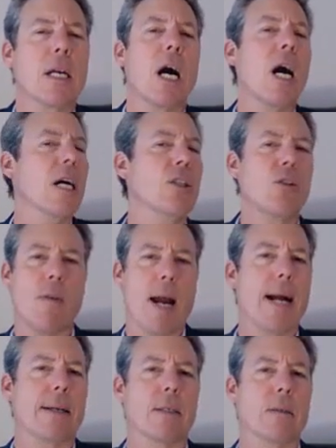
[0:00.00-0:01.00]
It's a
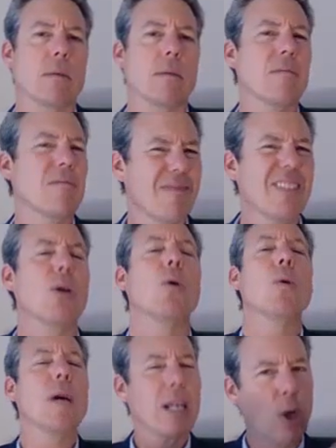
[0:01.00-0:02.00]
contract.
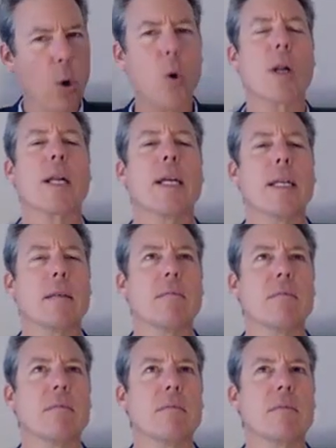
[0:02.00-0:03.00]
So a court
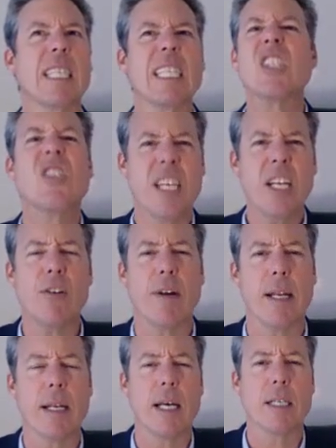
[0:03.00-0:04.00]
can
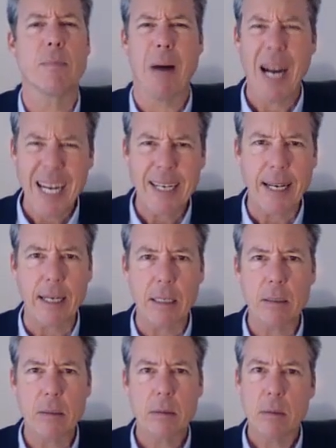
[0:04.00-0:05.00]
consider it as
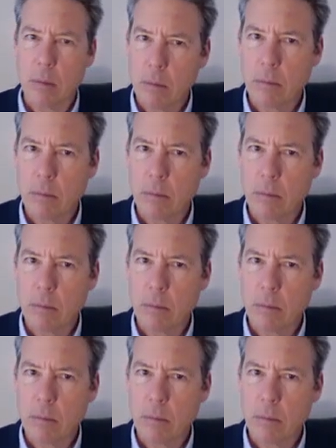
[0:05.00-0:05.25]
binding.